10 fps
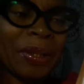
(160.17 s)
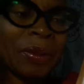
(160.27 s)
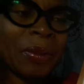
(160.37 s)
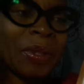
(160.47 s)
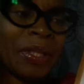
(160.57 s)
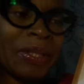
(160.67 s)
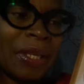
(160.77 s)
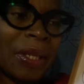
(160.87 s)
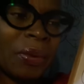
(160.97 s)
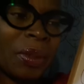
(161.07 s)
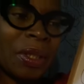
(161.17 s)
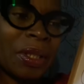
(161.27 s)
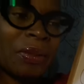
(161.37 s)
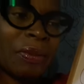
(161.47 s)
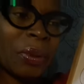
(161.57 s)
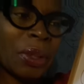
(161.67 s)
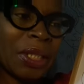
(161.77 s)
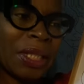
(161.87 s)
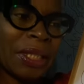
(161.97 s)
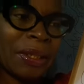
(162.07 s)
So this equals
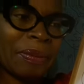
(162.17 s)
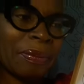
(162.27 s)
14.